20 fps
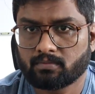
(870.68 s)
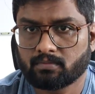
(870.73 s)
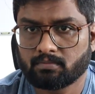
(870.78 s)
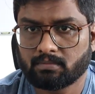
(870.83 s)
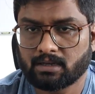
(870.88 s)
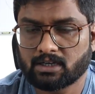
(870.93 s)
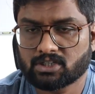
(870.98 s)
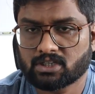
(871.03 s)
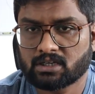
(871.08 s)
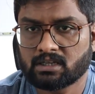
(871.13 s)

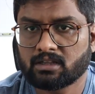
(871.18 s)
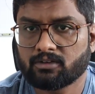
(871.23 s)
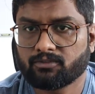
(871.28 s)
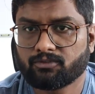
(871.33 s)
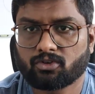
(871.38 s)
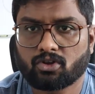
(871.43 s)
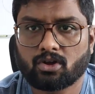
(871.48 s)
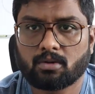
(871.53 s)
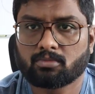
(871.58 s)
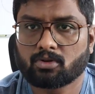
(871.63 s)
mention in a
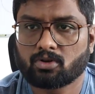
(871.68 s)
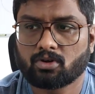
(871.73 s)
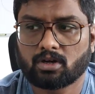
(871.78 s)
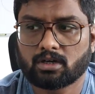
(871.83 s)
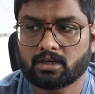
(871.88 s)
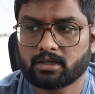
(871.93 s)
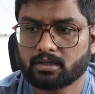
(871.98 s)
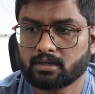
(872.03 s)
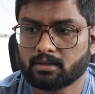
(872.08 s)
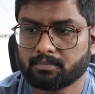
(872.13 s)
form
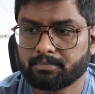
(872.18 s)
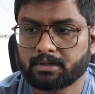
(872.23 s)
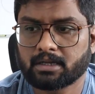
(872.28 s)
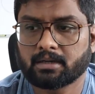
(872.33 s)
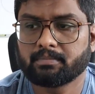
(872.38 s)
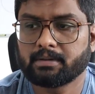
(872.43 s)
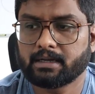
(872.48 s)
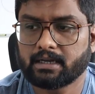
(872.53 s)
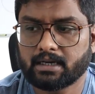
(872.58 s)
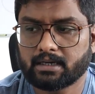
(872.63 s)
called uh,
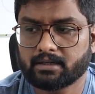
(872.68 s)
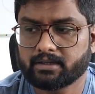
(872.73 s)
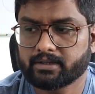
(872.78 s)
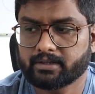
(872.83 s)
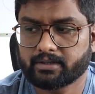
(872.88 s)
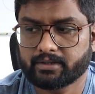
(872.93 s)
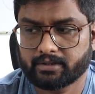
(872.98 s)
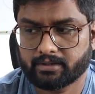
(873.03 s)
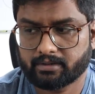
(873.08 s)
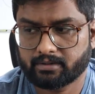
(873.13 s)
prub at
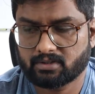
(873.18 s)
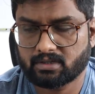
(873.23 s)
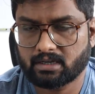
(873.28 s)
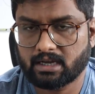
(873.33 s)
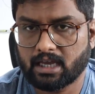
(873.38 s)
uh,